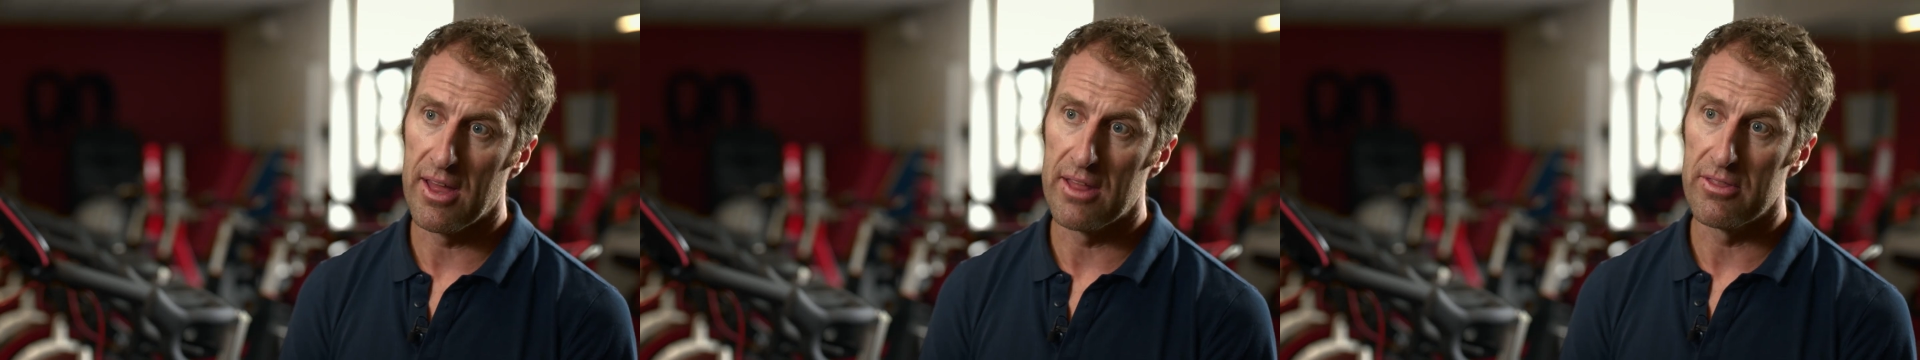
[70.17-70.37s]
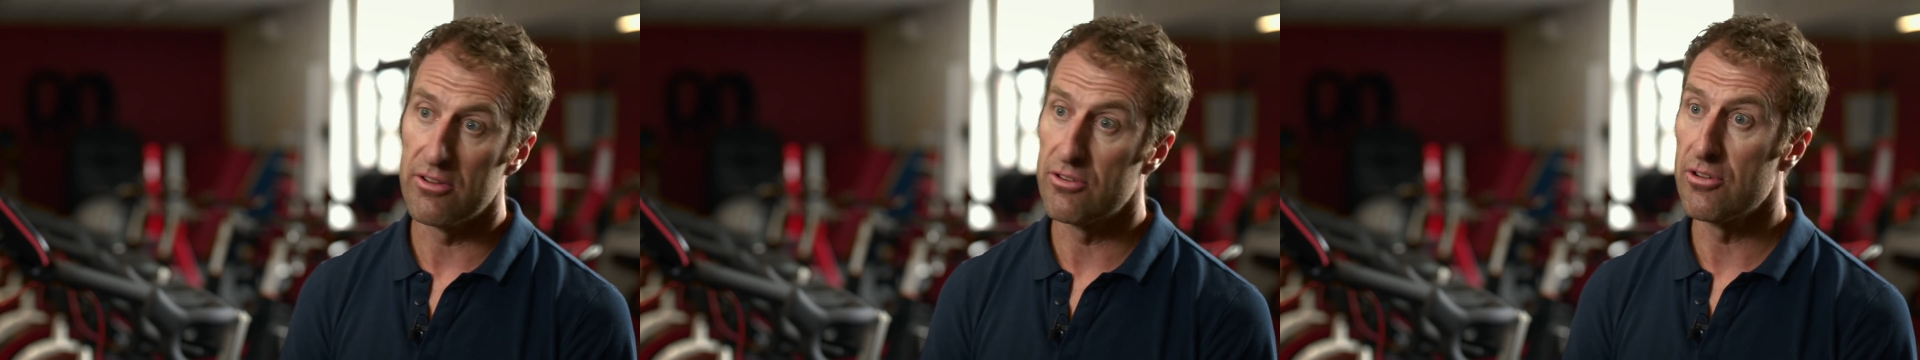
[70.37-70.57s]

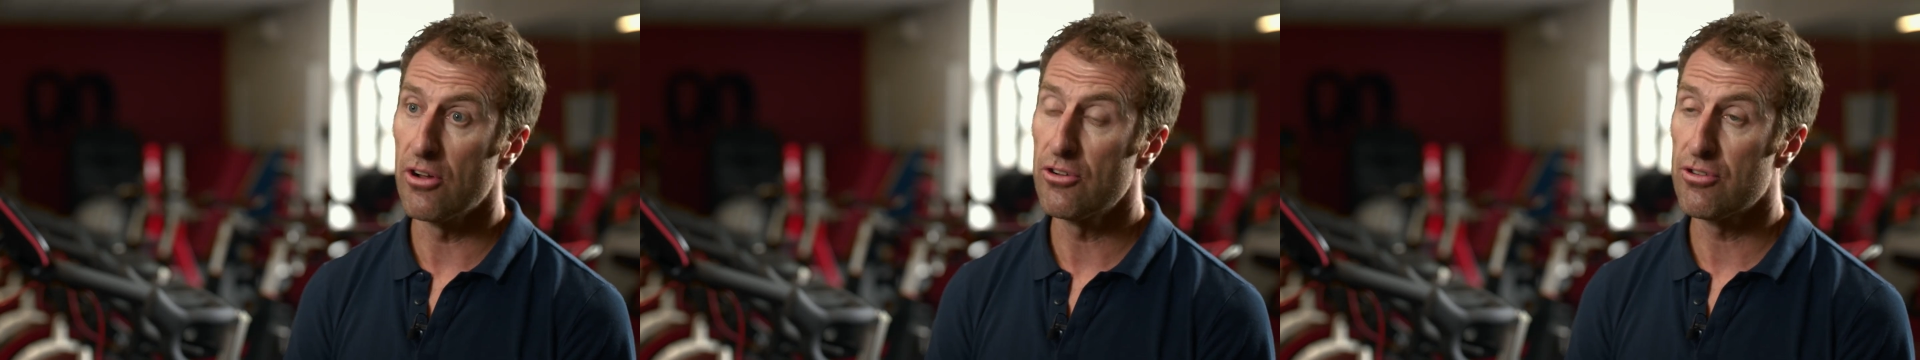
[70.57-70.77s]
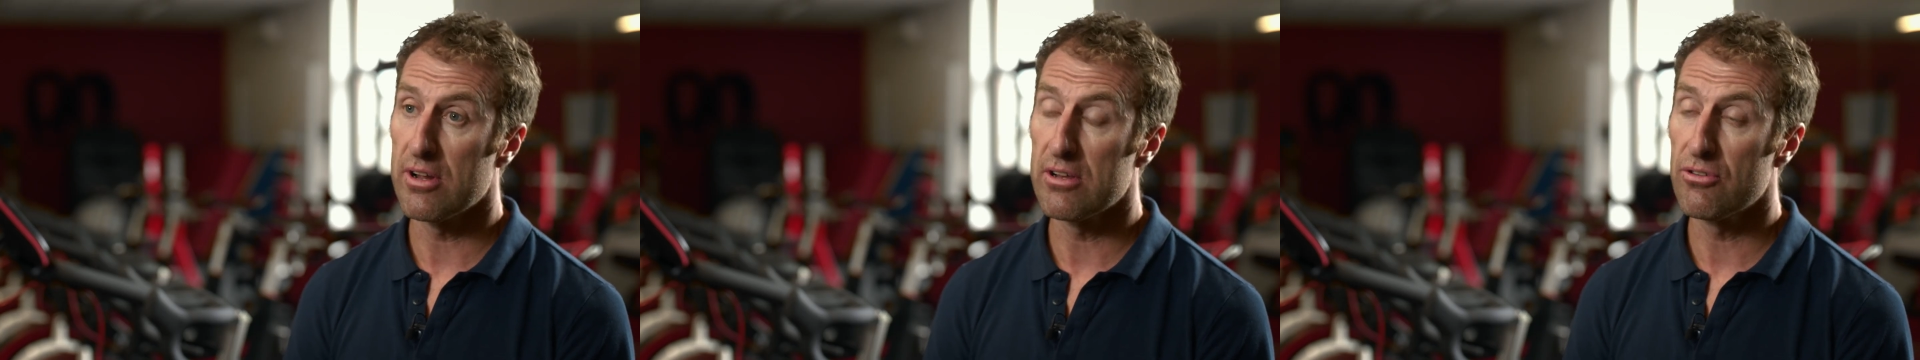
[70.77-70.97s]
that there's
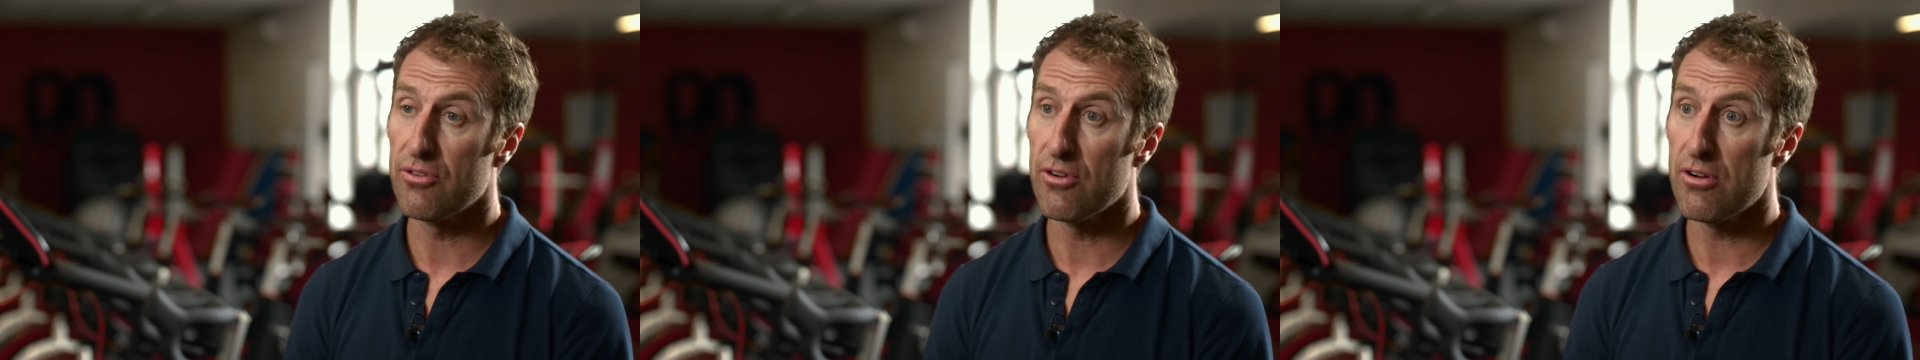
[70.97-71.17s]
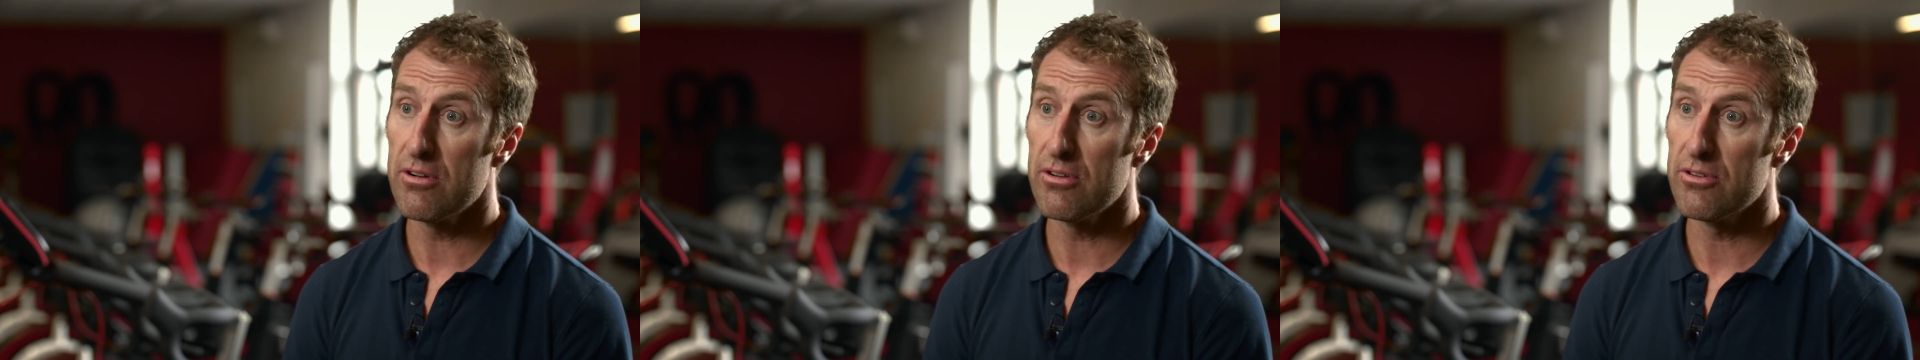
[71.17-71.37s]
no
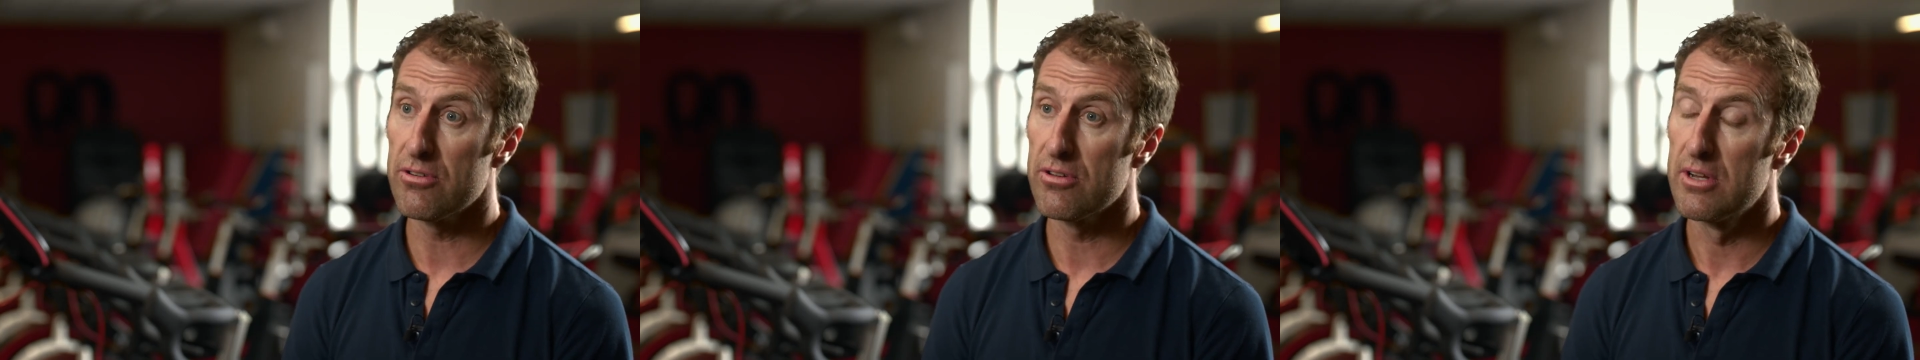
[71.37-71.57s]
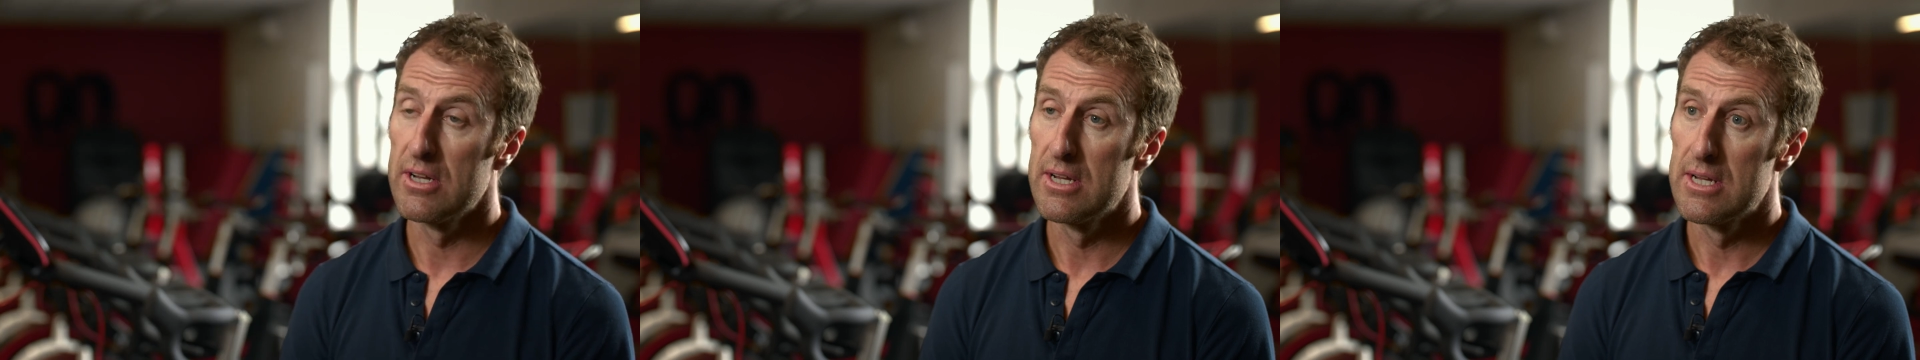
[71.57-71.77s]
transference.